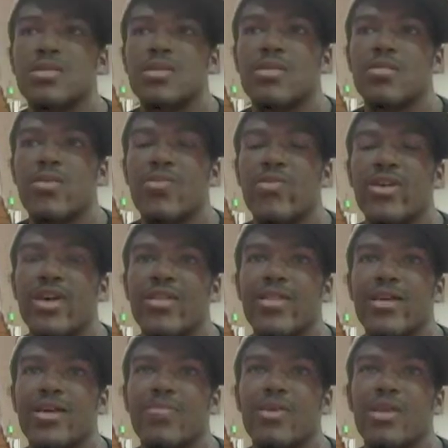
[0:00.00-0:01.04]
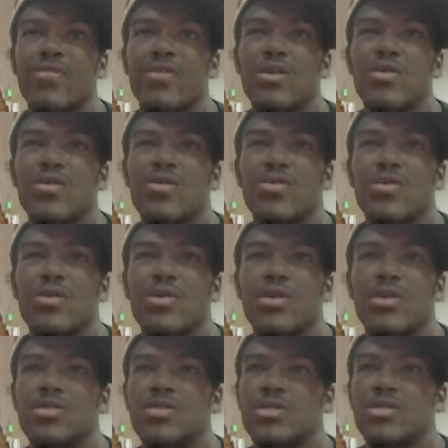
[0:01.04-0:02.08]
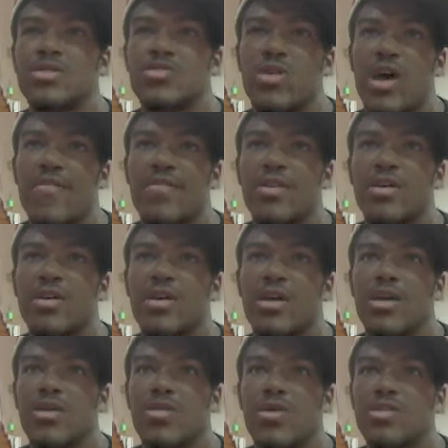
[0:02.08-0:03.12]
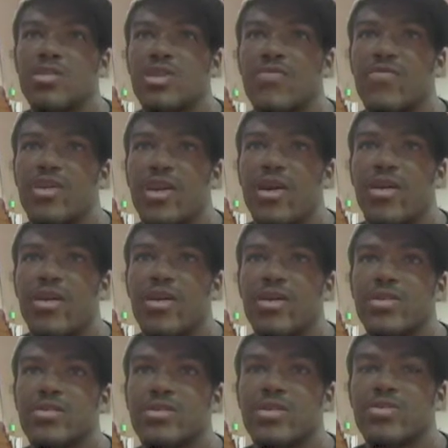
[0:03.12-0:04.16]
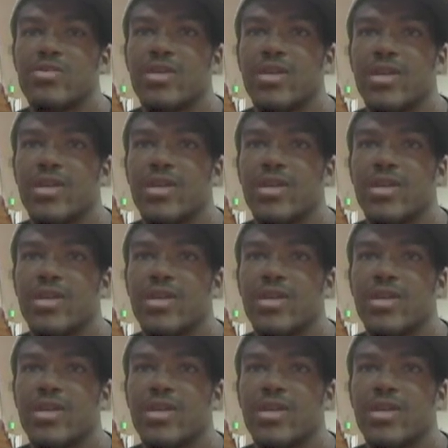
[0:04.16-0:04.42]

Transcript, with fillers: The one thing I like about living on tour is just traveling and going to different areas. It's really